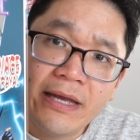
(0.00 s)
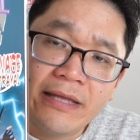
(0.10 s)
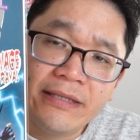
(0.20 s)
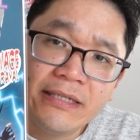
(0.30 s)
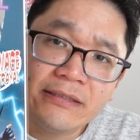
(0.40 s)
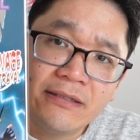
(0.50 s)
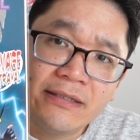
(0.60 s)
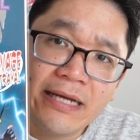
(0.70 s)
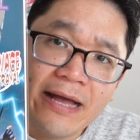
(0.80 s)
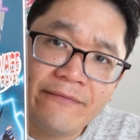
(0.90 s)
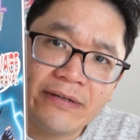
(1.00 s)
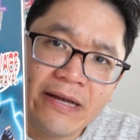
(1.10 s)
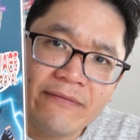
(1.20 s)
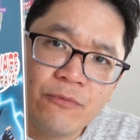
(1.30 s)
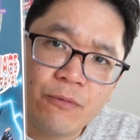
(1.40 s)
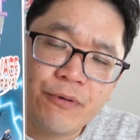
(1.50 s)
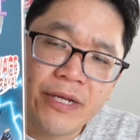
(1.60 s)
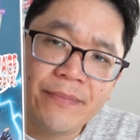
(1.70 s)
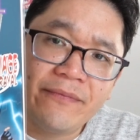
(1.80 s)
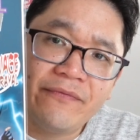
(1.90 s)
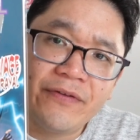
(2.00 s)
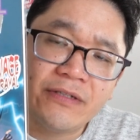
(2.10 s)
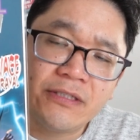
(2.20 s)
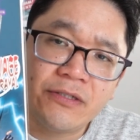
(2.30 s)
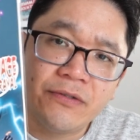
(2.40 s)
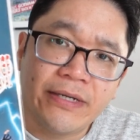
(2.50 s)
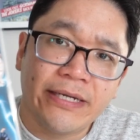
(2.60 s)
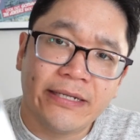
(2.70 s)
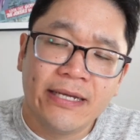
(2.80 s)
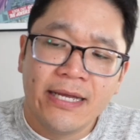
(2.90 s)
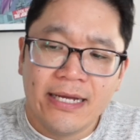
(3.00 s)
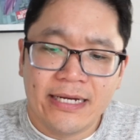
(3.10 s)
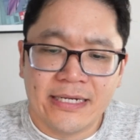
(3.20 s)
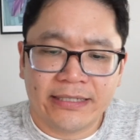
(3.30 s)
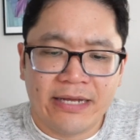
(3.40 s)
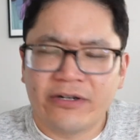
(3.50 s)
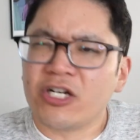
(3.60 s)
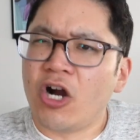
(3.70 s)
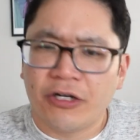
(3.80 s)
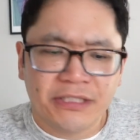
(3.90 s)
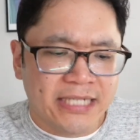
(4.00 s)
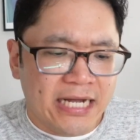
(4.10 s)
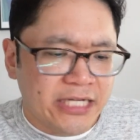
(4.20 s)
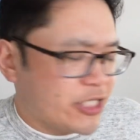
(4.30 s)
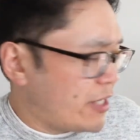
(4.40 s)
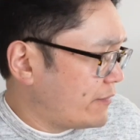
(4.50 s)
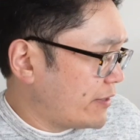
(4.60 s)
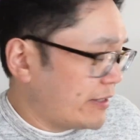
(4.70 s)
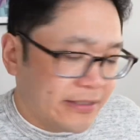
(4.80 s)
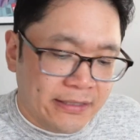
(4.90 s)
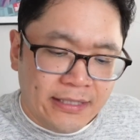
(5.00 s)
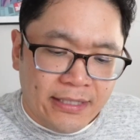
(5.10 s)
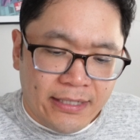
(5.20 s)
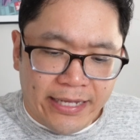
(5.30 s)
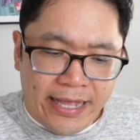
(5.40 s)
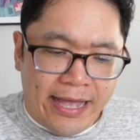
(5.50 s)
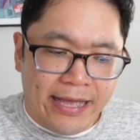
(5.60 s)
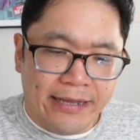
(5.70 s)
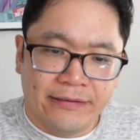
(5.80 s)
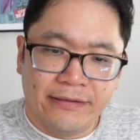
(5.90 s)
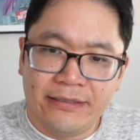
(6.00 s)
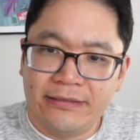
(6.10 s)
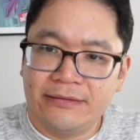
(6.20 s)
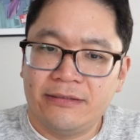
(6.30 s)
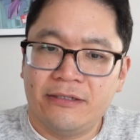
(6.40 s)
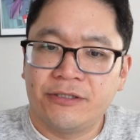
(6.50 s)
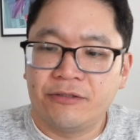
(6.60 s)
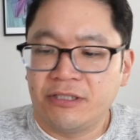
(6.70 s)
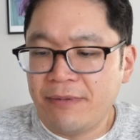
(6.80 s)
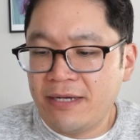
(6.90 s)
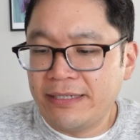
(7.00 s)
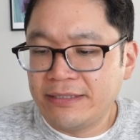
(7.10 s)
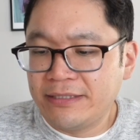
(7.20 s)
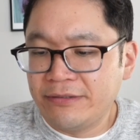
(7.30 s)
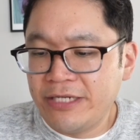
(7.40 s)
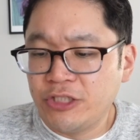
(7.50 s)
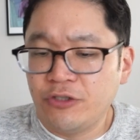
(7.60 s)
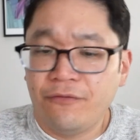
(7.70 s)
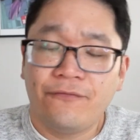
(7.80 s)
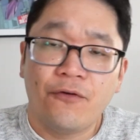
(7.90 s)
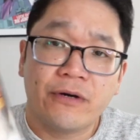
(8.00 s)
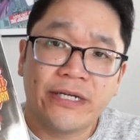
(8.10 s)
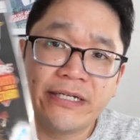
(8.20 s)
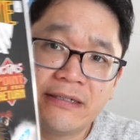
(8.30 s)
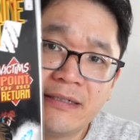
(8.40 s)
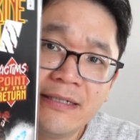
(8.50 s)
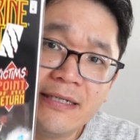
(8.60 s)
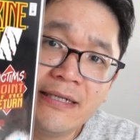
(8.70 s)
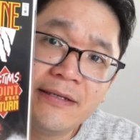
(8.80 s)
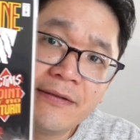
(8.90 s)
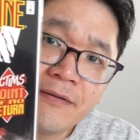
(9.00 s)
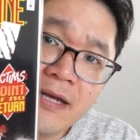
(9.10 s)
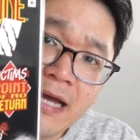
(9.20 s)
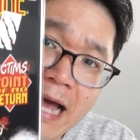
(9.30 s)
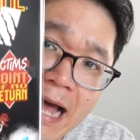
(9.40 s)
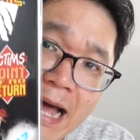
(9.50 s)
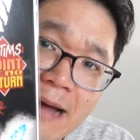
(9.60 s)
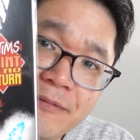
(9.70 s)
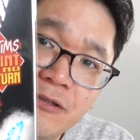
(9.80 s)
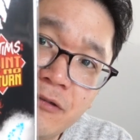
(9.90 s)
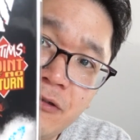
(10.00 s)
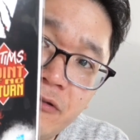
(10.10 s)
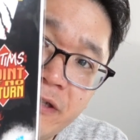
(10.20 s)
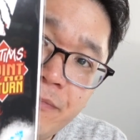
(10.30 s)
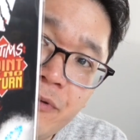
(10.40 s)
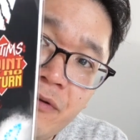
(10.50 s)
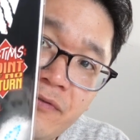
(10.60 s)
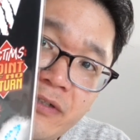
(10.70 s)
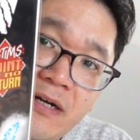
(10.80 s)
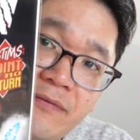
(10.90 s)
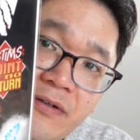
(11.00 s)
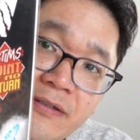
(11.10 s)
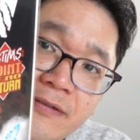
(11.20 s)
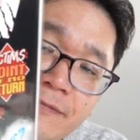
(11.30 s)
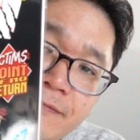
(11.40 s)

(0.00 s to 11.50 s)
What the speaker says: And these all have kind of a more premium feel to it, kind of a cardstock cover, and also spotlight to issue 4 here. Absolutely beautiful cover.